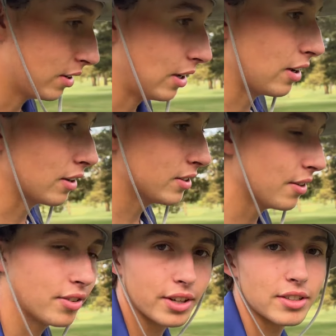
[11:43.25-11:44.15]
Uh,
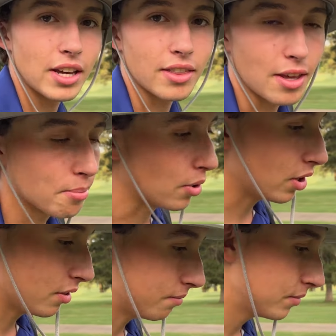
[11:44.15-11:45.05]
definitely take the
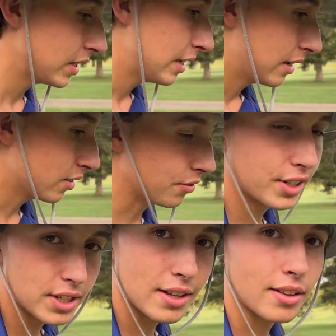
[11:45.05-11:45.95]
input don't
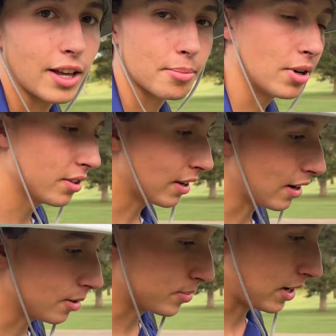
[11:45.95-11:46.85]
forget to hit the like button.
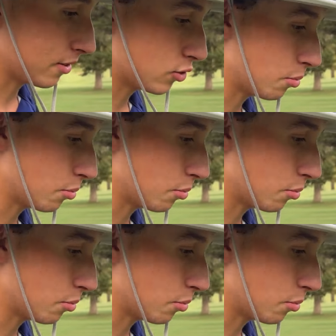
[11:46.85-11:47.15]
That helps out